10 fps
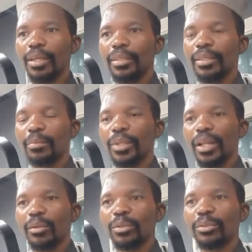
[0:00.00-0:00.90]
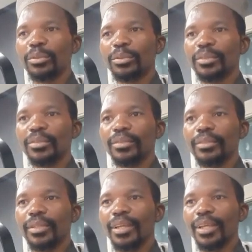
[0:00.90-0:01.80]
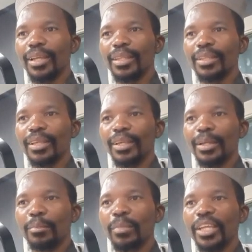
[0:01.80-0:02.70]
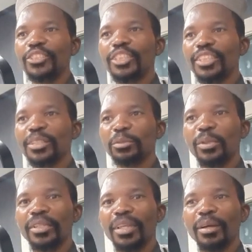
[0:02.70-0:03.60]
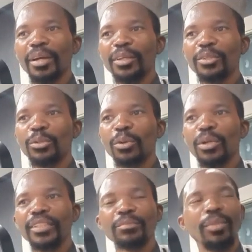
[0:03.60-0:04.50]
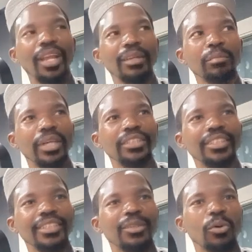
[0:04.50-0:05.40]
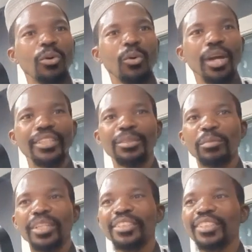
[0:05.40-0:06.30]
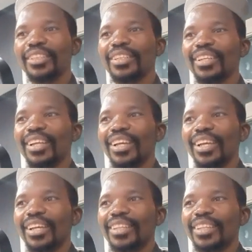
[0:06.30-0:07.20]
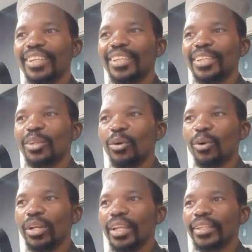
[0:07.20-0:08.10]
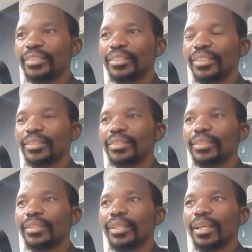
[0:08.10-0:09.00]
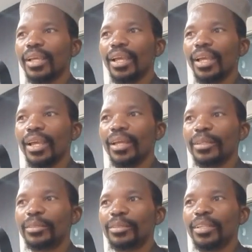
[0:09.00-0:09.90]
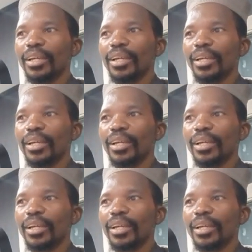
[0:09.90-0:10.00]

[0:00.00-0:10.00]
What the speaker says: the miracles, the magic, whether you call it black magic or white magic, they all exist. And